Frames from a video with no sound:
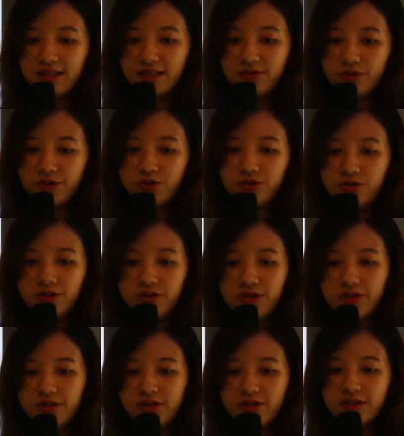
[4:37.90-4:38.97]
Natural
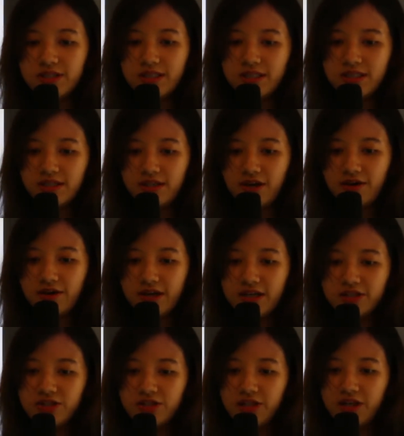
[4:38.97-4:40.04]
killer T cell
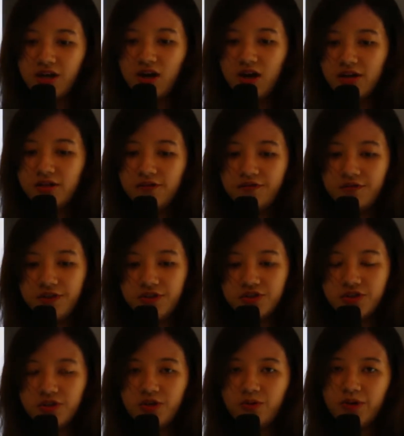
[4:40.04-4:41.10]
can share other
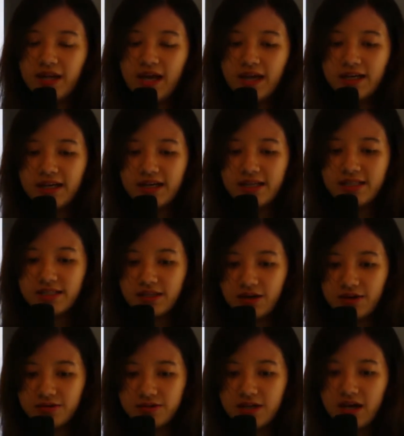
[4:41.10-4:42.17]
features with NK
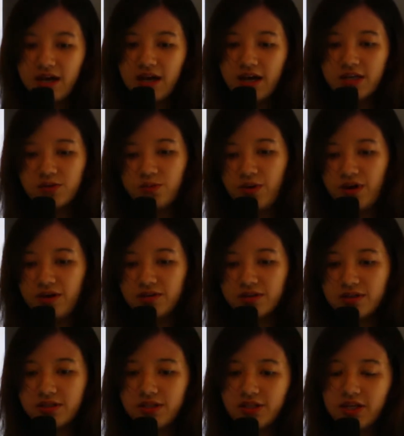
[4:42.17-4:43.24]
cells as well,
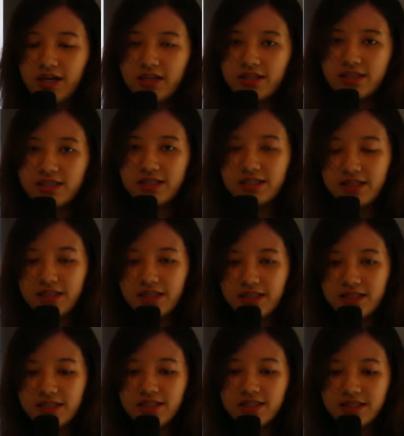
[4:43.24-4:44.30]
such as the
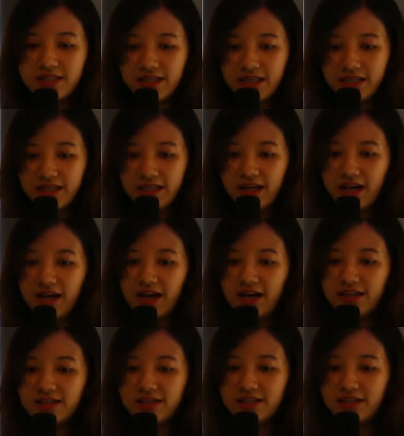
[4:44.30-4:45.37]
CD16
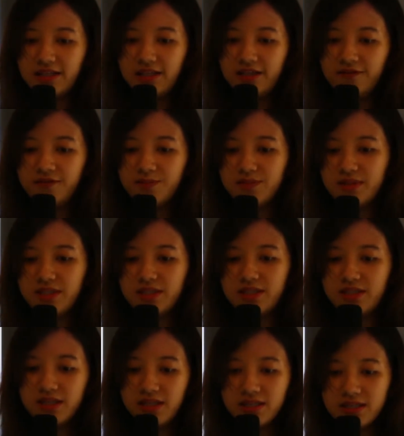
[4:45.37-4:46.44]
and
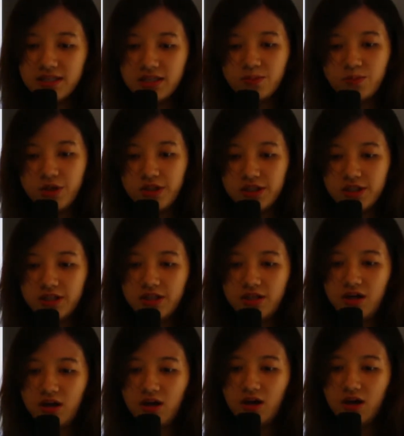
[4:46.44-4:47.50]
CD56 expression.
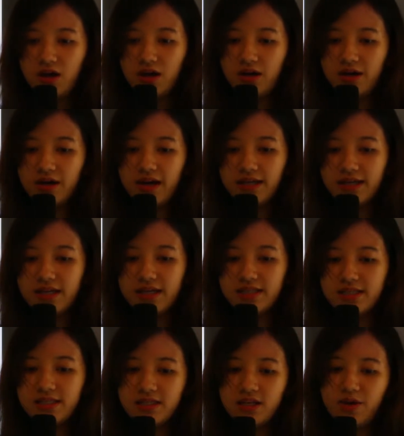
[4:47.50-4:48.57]

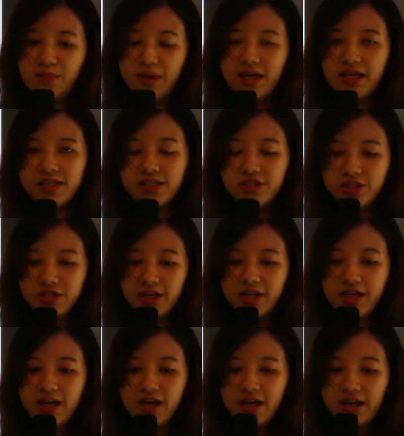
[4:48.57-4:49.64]
NKT cell may
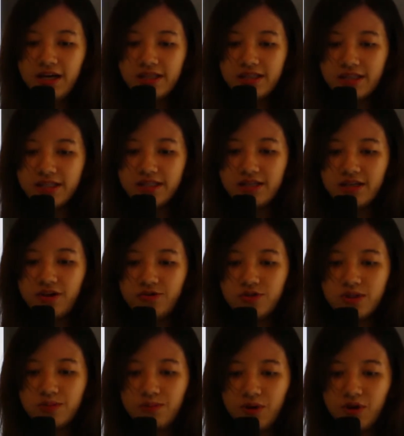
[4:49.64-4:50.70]
initiate T cell
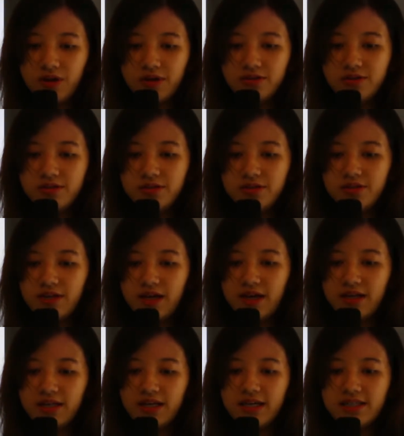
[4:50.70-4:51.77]
response.
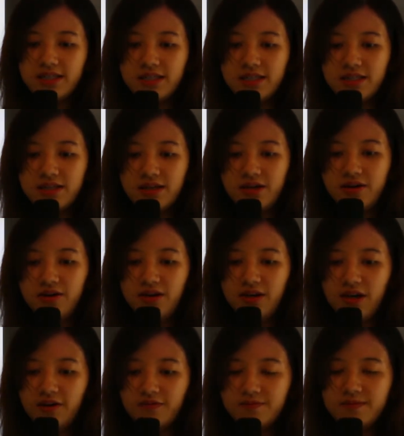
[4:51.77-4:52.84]
NKT cell
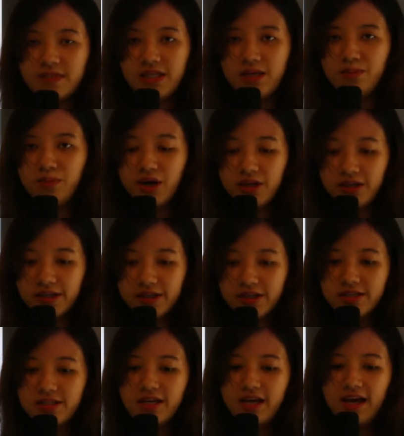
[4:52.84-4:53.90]
have T
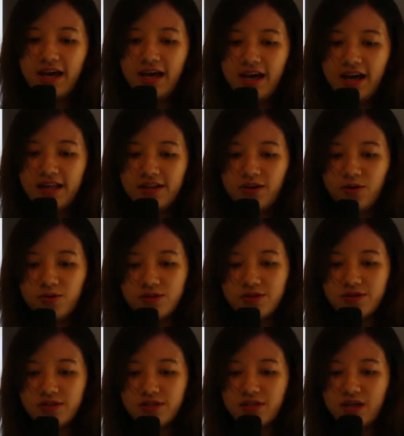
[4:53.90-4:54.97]
markers and
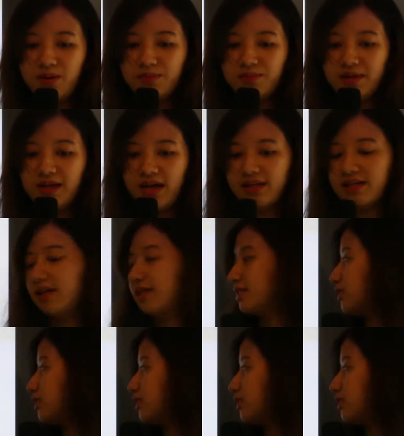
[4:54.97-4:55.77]
also some the NK